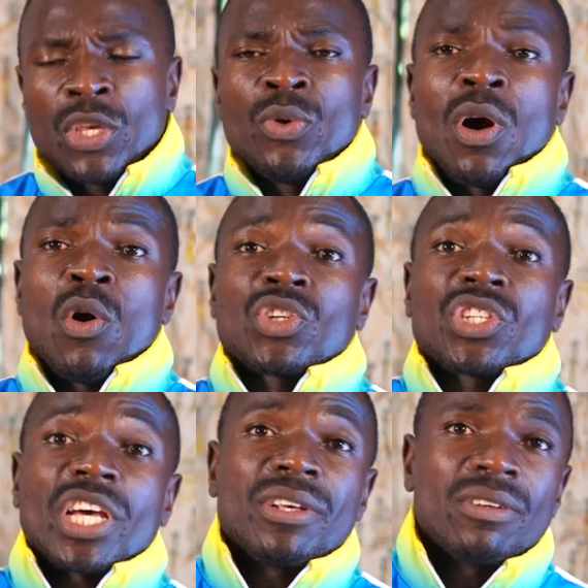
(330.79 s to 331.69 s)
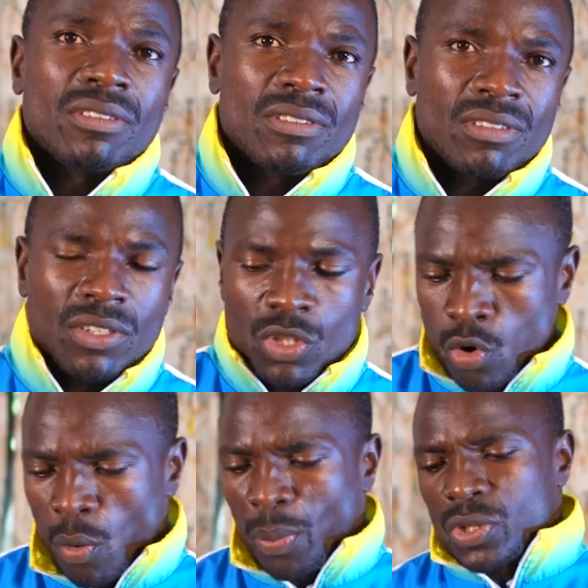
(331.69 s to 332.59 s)
You are hostile.
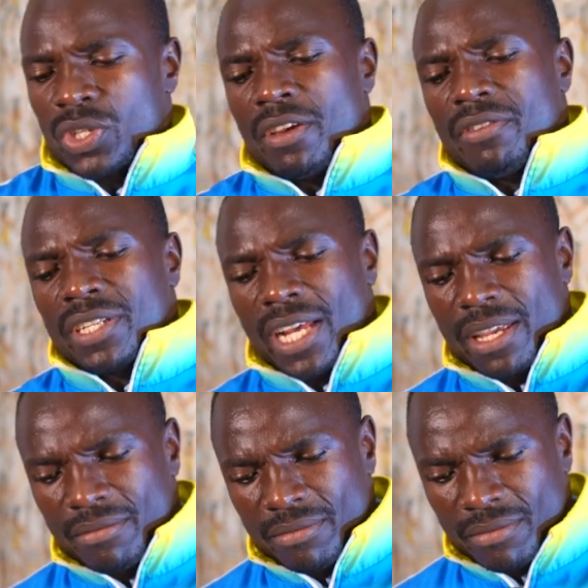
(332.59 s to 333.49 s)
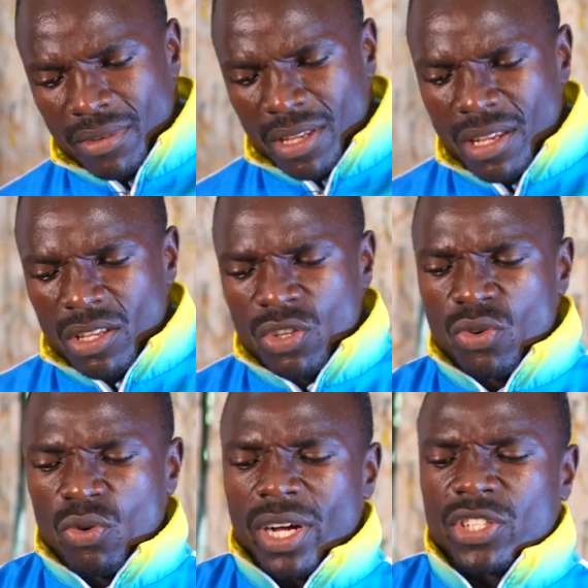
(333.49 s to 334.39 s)
You oppose every time.
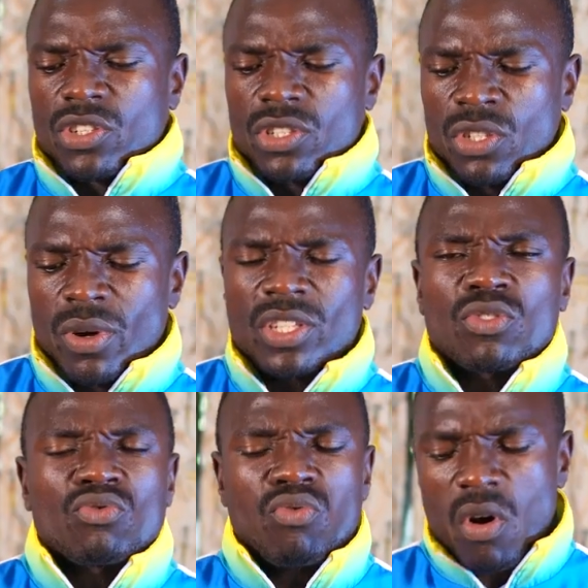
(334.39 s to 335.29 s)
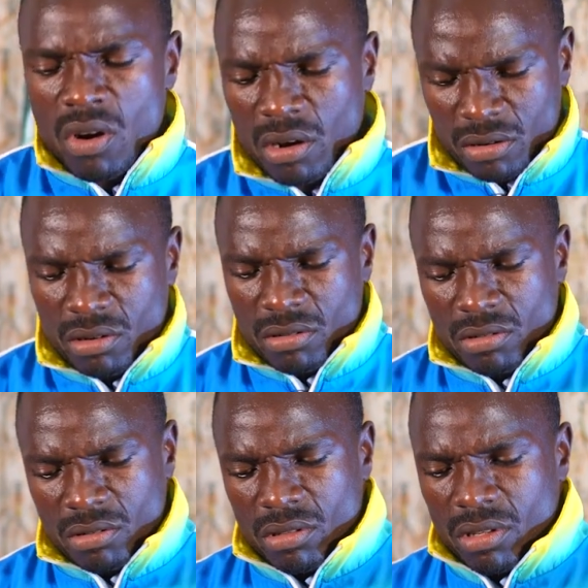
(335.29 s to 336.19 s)
You are, you are strong
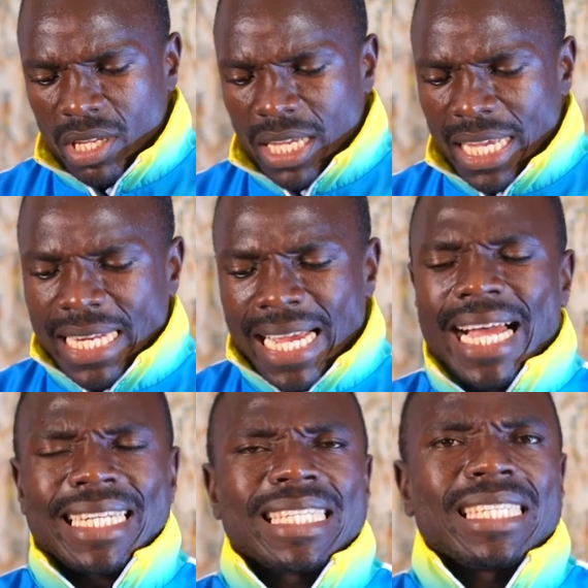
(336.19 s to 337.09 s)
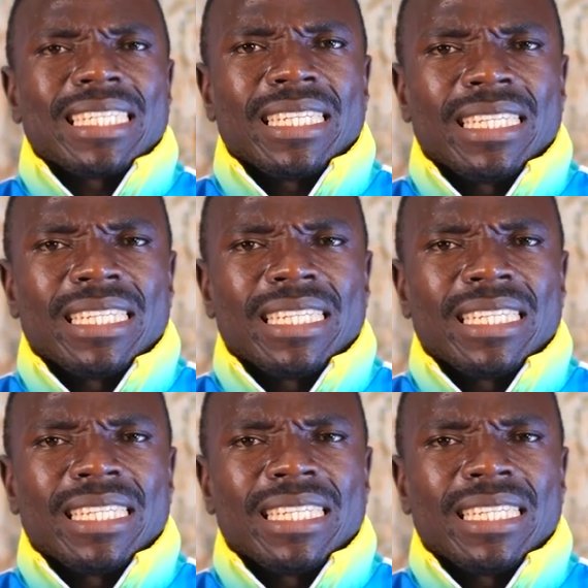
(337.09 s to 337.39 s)
in heart.